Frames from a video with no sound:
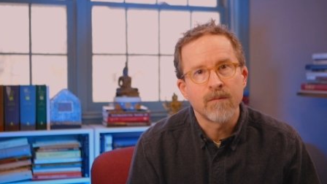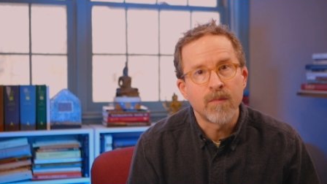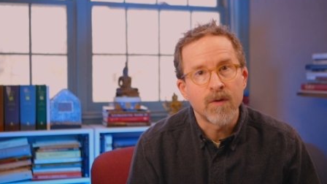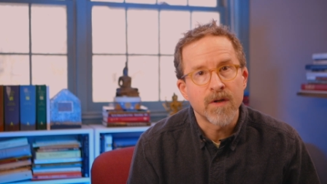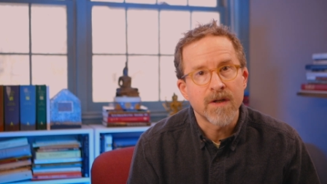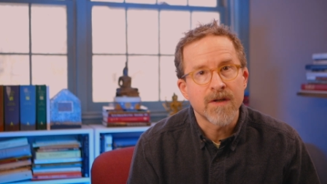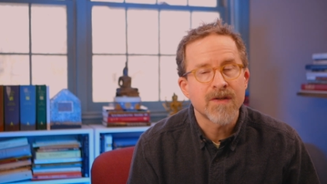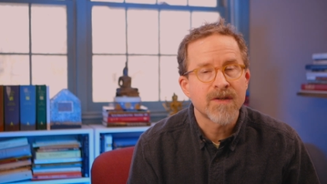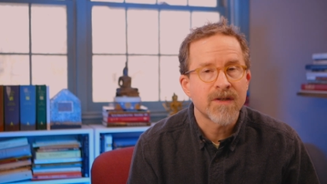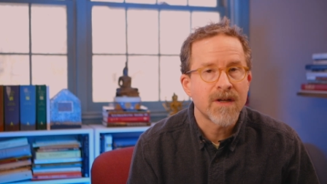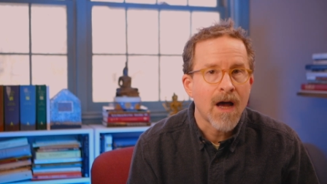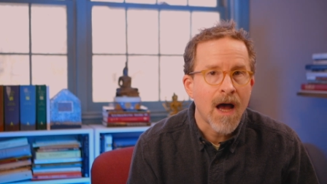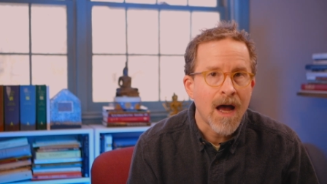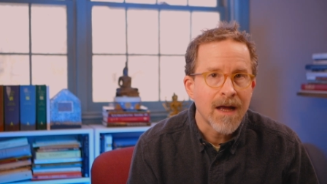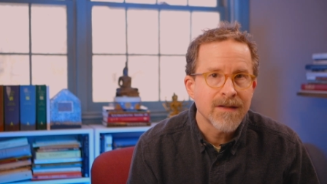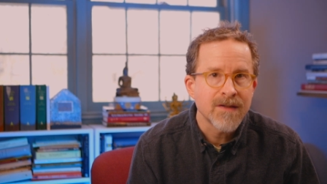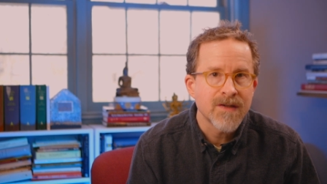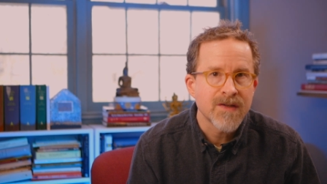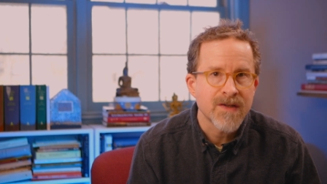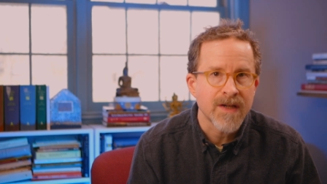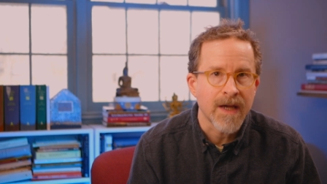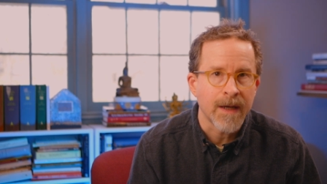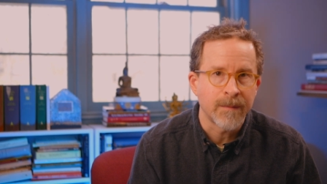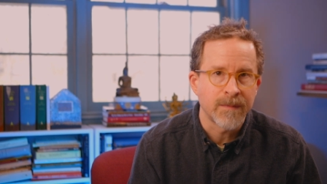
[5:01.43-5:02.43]
Buddhist
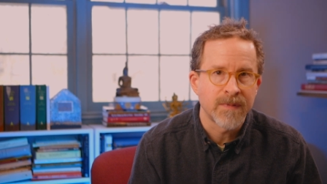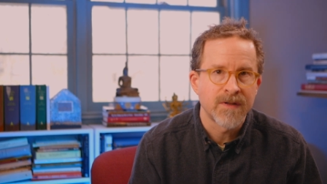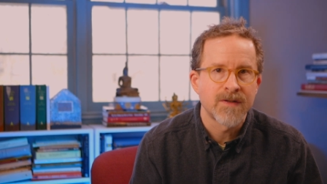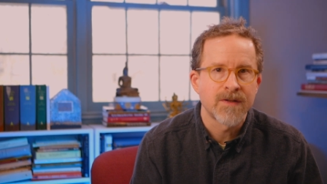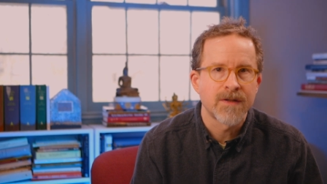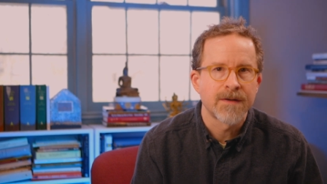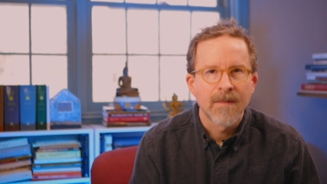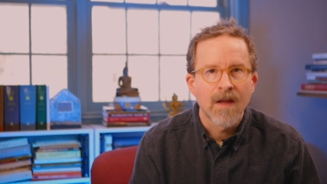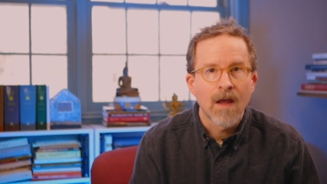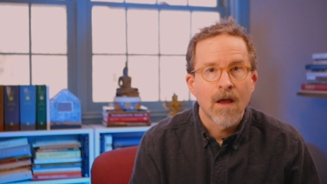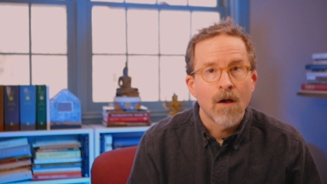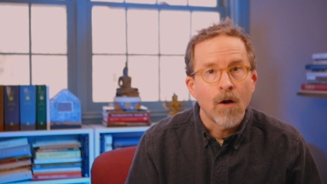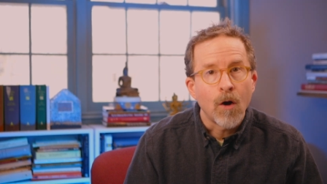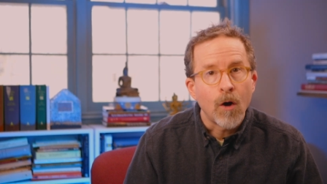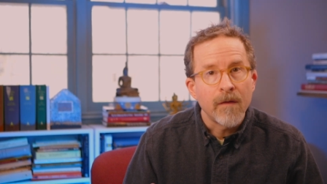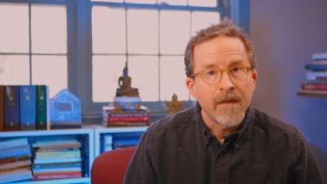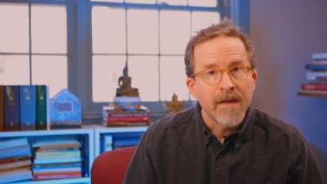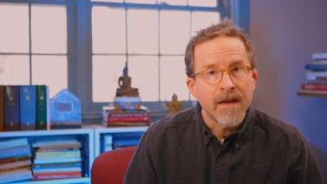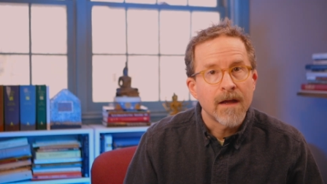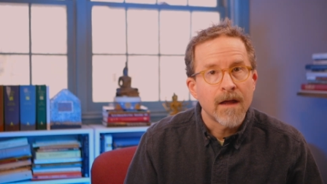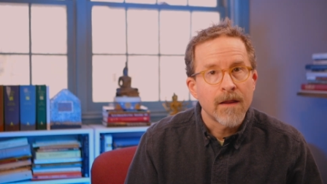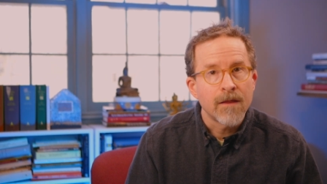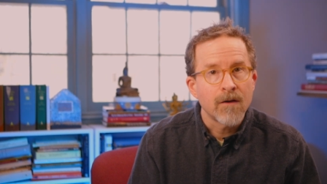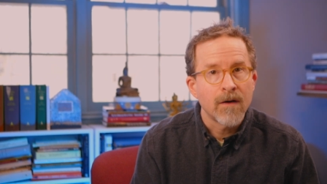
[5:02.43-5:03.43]
concepts. On
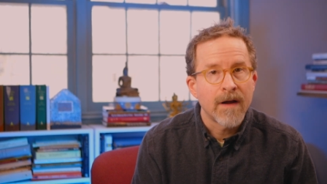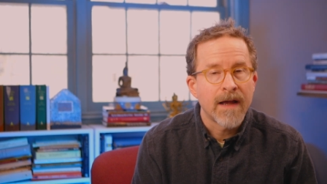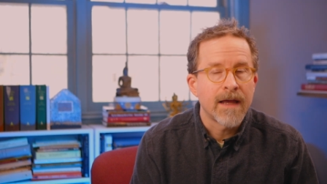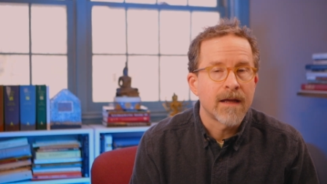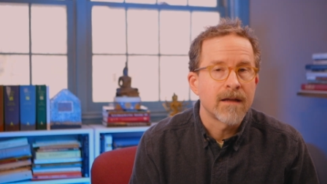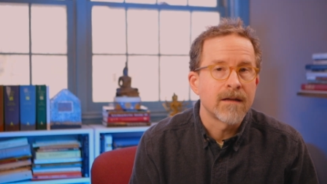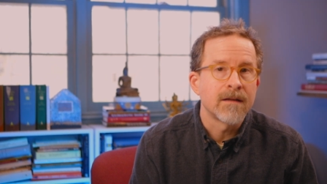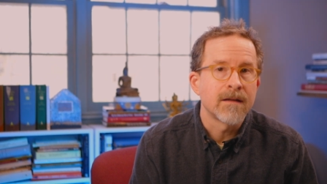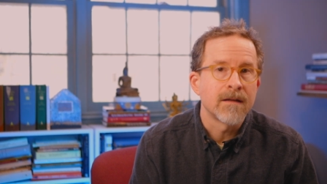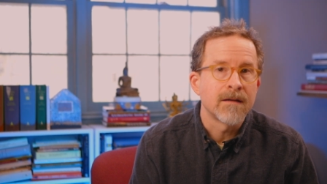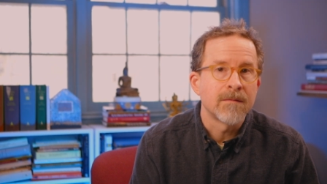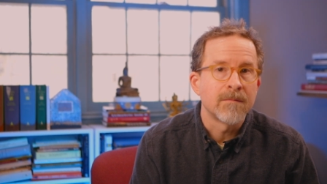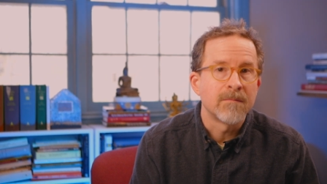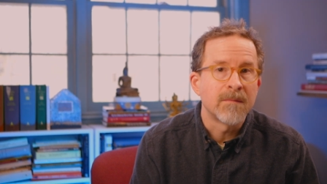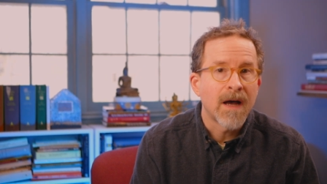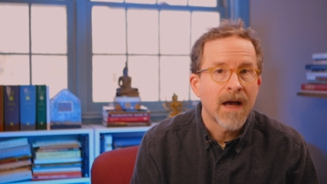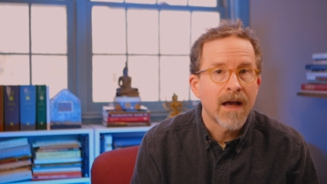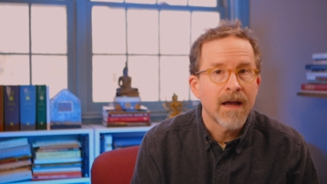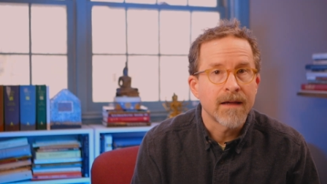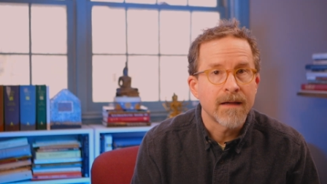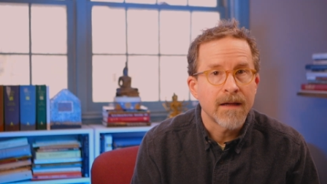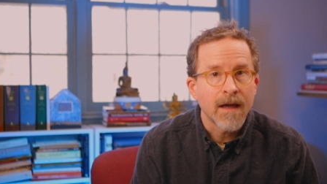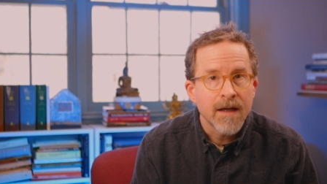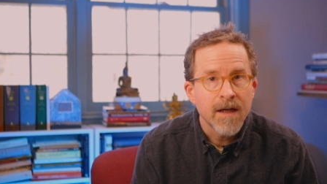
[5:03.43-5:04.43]
the other hand, in
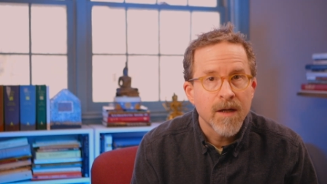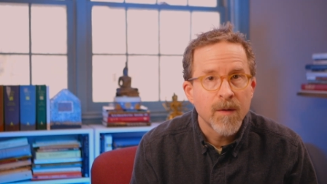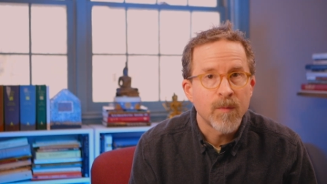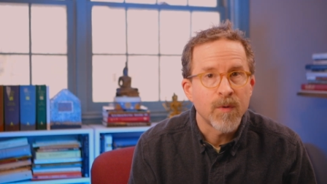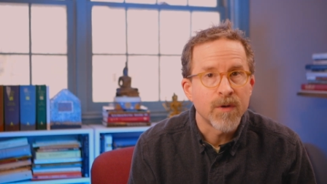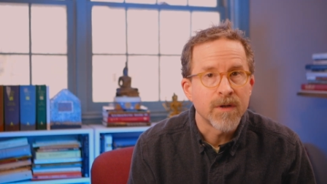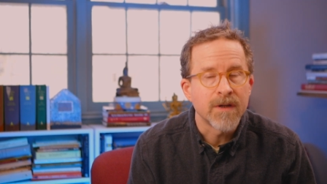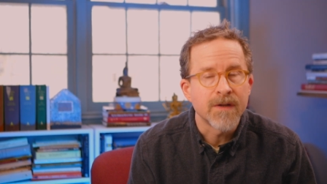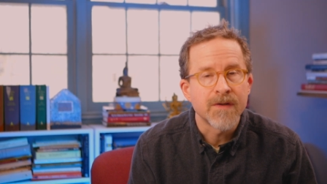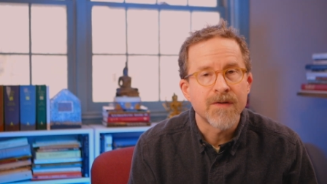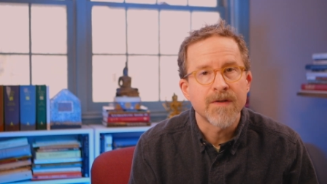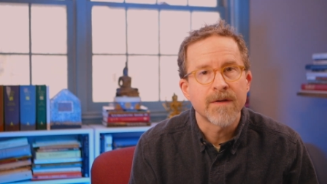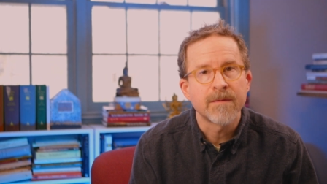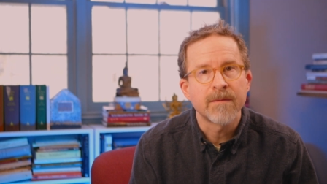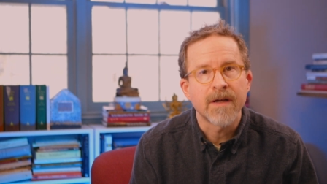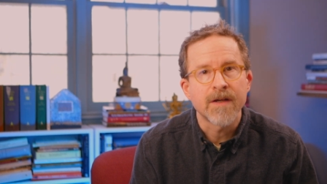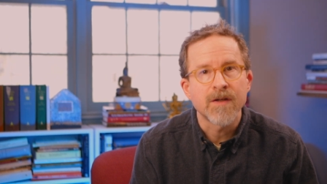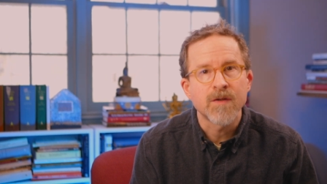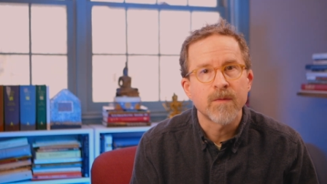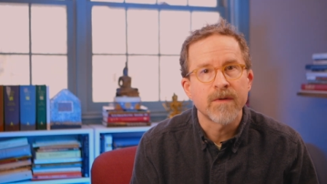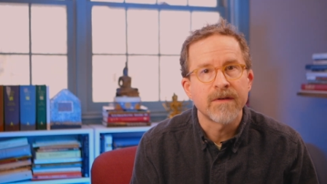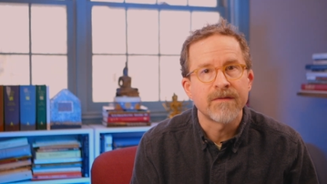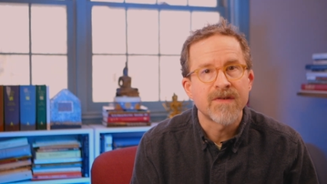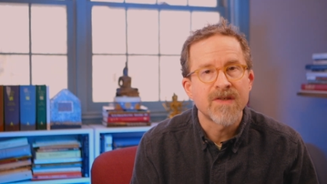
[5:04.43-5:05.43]
Mahayana Buddhism,
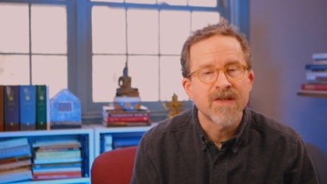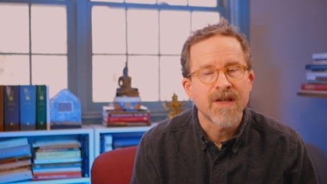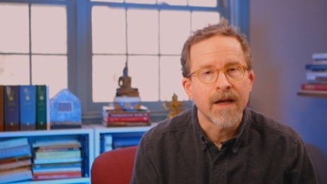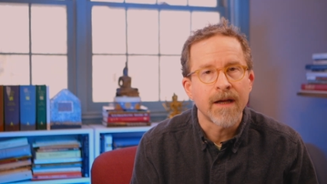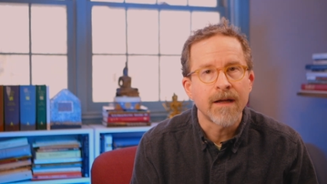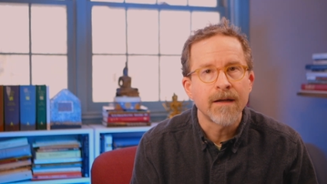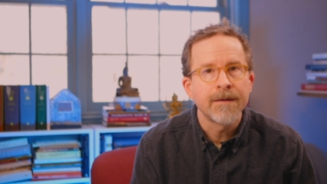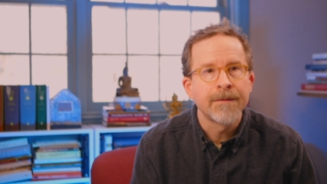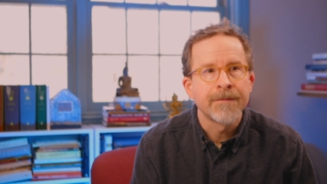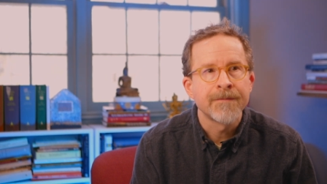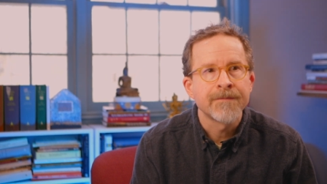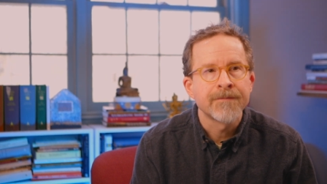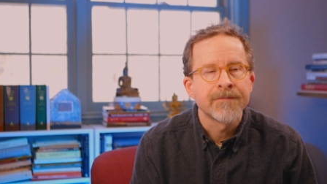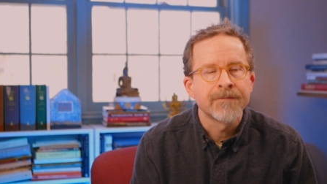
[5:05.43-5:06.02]
as we've said,